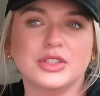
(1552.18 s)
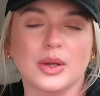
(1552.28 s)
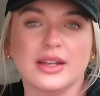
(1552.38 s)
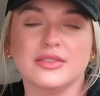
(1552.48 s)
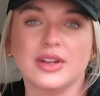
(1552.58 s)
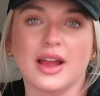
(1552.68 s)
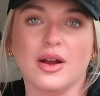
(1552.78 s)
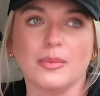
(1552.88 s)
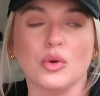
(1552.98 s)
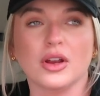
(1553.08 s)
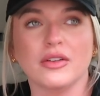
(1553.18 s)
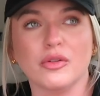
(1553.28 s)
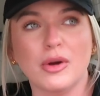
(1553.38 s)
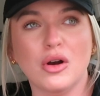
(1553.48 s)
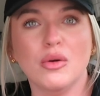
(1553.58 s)
as of now, I'm working
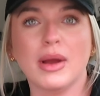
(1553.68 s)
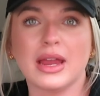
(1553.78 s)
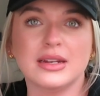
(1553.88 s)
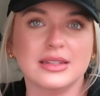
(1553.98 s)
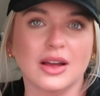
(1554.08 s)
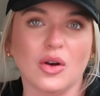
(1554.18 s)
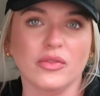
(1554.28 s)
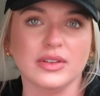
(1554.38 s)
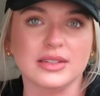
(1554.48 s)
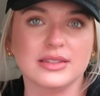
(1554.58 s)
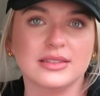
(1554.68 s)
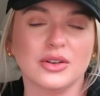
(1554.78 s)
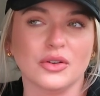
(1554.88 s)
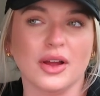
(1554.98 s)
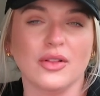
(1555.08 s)
from home and in the office.
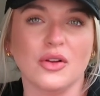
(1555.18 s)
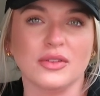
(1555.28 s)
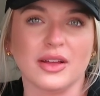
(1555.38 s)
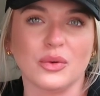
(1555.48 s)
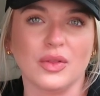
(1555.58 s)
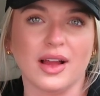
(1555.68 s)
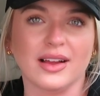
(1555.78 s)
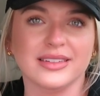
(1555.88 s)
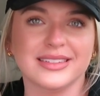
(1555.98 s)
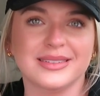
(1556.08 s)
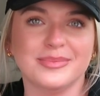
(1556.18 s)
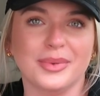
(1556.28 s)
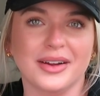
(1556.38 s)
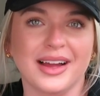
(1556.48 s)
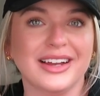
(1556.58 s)
Don't know how long that'll last,
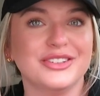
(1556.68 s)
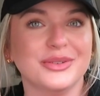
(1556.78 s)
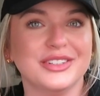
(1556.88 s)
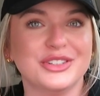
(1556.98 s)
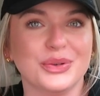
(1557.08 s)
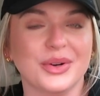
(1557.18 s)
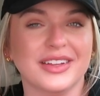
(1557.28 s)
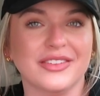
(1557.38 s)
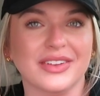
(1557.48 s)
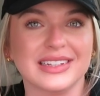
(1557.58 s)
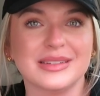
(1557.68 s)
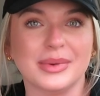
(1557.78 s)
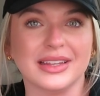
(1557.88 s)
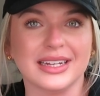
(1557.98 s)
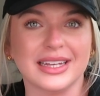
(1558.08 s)
but I do enjoy the
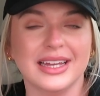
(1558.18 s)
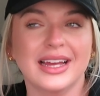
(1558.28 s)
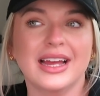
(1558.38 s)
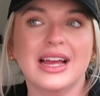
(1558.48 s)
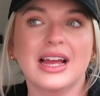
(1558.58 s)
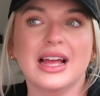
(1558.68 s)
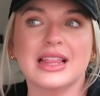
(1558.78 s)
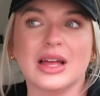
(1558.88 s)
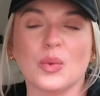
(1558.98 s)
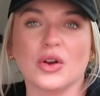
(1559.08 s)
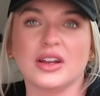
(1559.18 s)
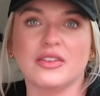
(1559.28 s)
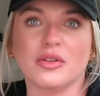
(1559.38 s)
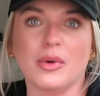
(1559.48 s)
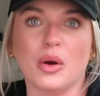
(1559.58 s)
flexibility that working
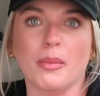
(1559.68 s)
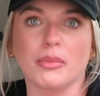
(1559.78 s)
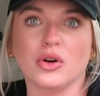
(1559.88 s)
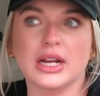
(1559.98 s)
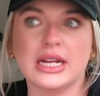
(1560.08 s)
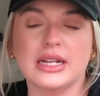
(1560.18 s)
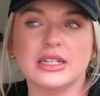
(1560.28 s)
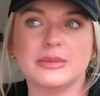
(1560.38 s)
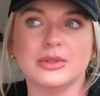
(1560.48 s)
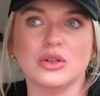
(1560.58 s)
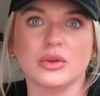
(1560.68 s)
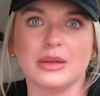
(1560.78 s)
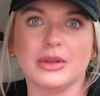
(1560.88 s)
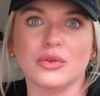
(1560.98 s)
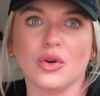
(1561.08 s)
from home brings. But don't
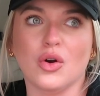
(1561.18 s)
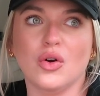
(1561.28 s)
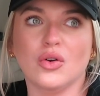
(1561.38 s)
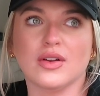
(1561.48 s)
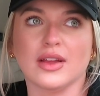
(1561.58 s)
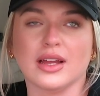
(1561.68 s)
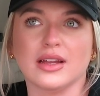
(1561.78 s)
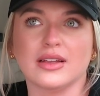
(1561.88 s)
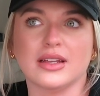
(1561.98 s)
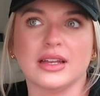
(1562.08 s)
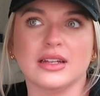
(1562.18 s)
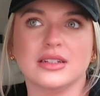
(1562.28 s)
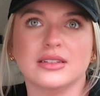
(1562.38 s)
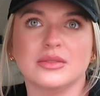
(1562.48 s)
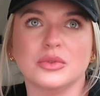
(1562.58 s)
get me wrong. Like, I get,
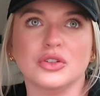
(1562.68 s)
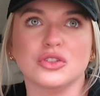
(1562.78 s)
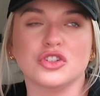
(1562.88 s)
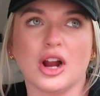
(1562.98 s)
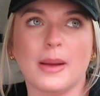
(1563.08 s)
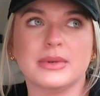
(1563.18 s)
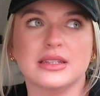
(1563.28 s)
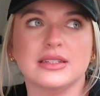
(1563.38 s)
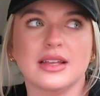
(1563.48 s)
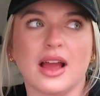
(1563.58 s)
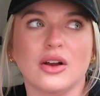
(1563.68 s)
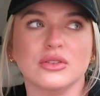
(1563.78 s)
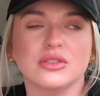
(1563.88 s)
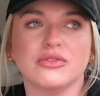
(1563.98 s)
when you're trapped in this house